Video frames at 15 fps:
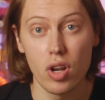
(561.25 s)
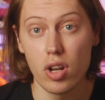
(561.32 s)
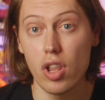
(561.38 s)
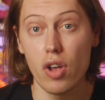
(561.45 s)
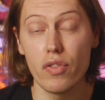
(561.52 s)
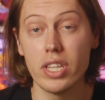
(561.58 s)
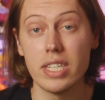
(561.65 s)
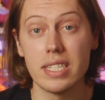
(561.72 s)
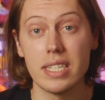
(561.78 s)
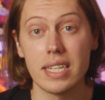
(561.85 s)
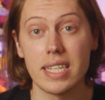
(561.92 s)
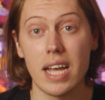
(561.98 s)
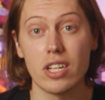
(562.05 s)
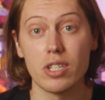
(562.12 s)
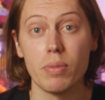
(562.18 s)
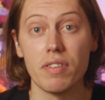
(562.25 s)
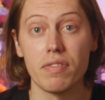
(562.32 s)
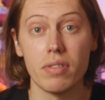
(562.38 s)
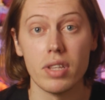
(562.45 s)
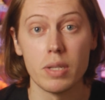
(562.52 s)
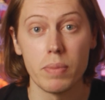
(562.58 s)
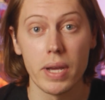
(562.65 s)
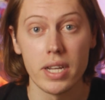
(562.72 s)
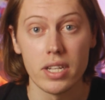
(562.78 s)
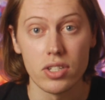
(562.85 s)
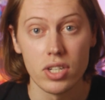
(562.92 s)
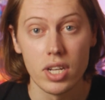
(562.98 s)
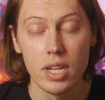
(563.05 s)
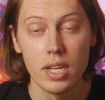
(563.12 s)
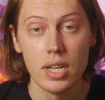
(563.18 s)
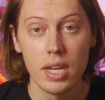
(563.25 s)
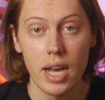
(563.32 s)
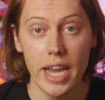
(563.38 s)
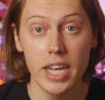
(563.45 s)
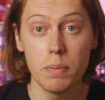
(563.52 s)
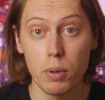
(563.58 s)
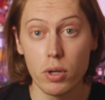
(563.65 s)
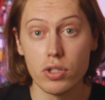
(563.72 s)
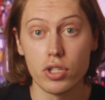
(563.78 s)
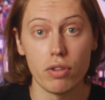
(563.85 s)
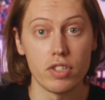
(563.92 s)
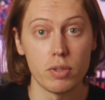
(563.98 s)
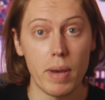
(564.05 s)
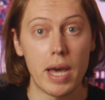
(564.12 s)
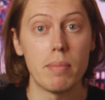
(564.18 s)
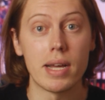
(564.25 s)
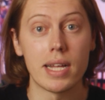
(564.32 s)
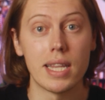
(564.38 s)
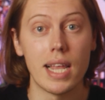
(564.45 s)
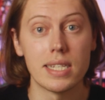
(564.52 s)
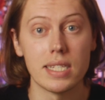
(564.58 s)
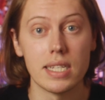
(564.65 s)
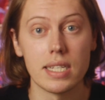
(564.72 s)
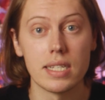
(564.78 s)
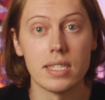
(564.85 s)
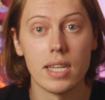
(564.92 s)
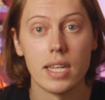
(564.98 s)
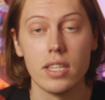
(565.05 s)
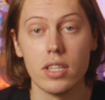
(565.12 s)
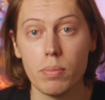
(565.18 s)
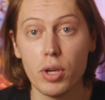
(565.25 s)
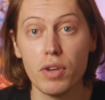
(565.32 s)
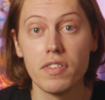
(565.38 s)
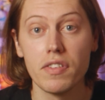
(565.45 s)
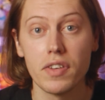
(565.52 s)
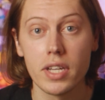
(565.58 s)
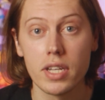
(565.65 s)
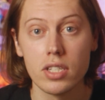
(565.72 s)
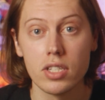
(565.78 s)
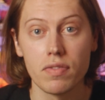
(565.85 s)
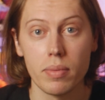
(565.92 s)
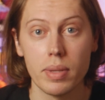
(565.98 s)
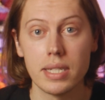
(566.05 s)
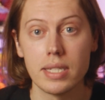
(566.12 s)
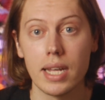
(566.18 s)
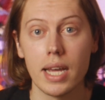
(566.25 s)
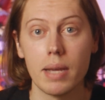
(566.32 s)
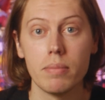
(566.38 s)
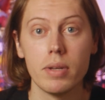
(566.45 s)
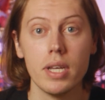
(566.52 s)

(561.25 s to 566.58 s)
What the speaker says: a lot really sticks out to me from this page. I had a bunch of Spider-Man Classics and the movie figures from this time, but I